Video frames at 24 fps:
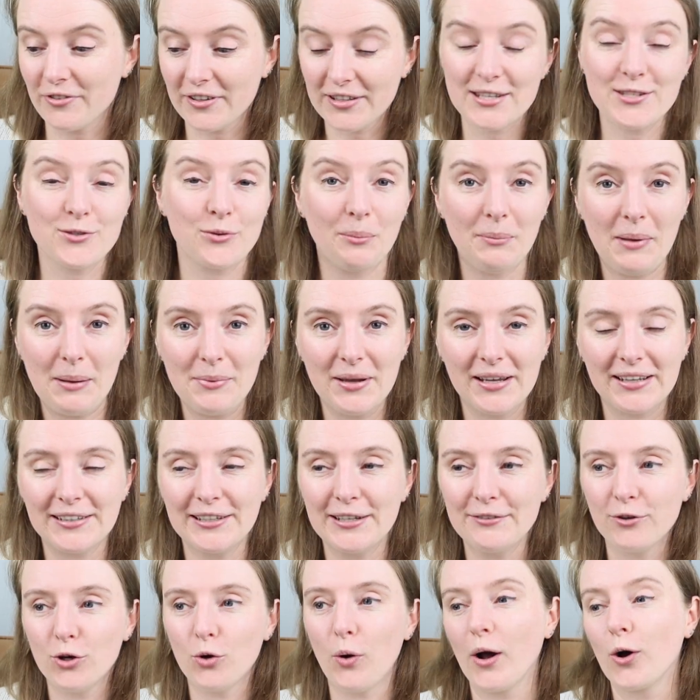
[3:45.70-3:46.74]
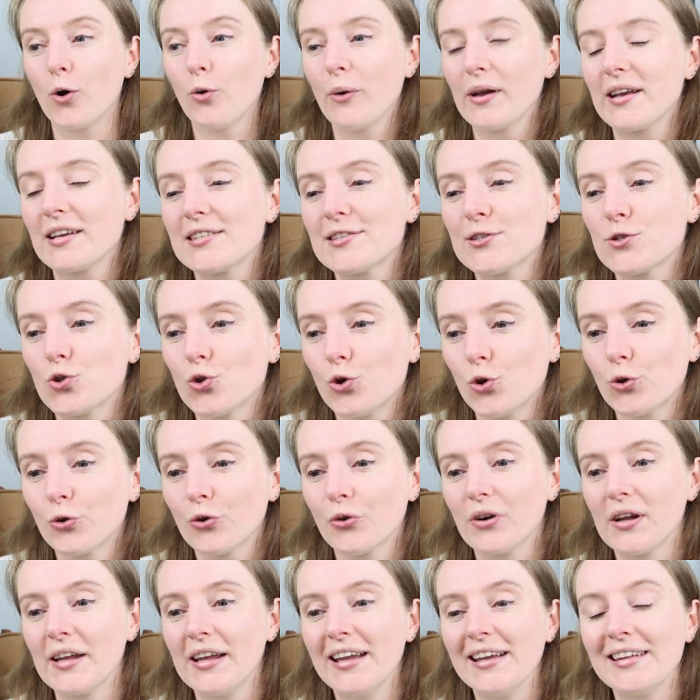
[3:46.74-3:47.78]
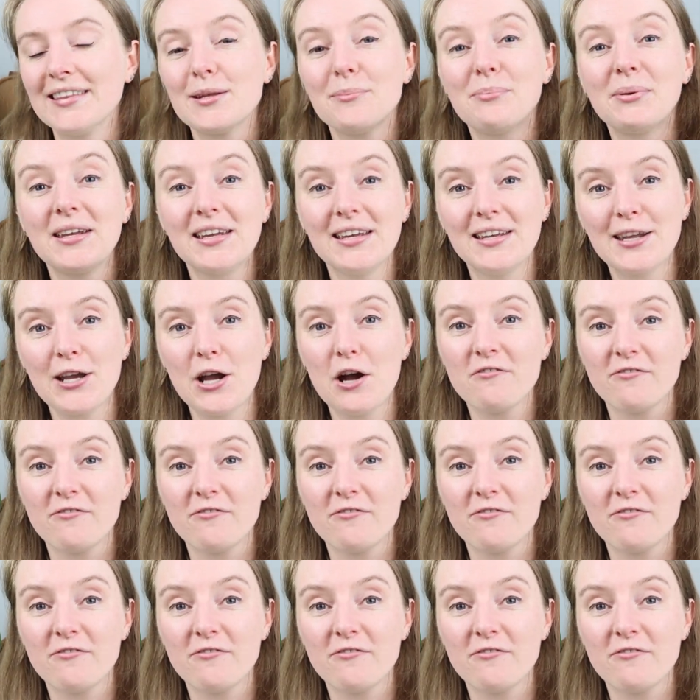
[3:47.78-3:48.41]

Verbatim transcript: for this one, maybe I can give you a quick story. In the beginning